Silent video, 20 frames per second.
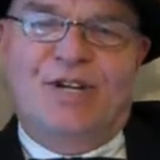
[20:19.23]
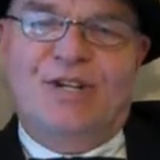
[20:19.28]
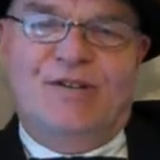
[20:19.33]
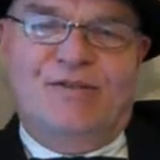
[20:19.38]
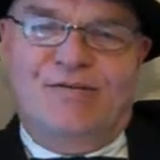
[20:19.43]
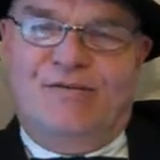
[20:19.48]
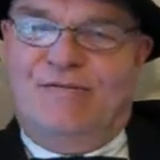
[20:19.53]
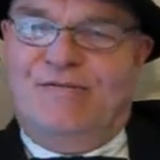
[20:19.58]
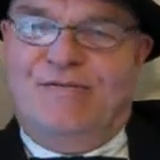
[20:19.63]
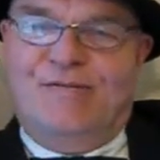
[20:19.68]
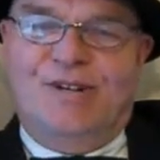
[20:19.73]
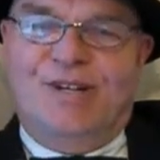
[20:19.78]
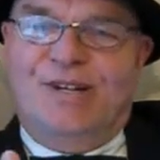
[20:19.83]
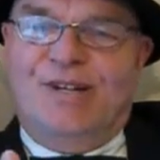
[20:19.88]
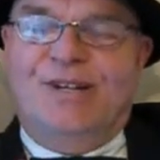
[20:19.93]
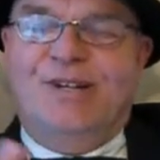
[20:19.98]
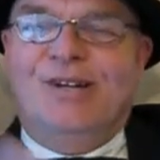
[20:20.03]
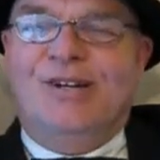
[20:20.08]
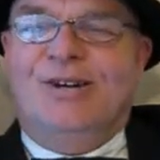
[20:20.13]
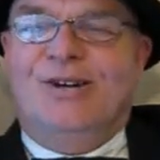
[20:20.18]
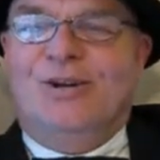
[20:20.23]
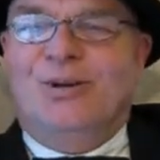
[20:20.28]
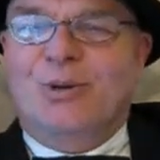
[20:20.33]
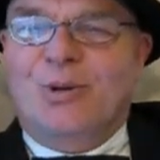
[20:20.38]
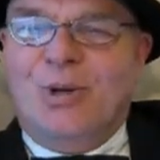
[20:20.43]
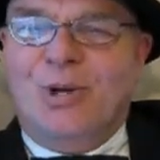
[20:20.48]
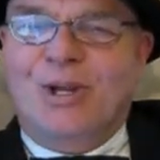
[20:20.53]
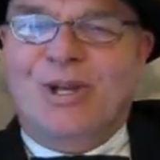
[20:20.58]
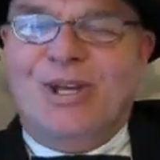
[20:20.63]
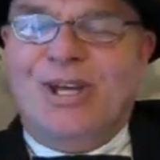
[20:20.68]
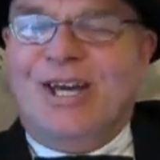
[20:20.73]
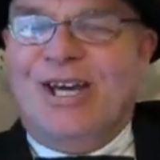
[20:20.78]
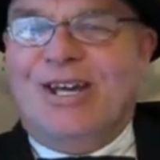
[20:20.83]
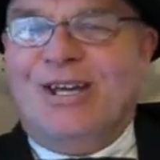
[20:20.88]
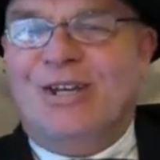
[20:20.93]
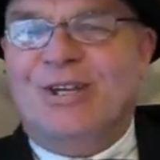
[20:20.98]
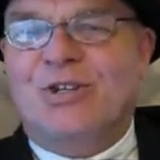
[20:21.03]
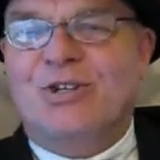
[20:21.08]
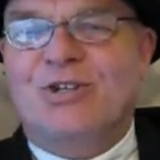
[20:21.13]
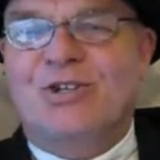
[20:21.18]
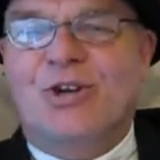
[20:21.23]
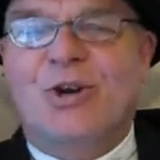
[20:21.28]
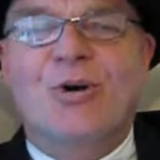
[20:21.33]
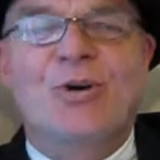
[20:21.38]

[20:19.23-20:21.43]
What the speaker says: of oligarchic control.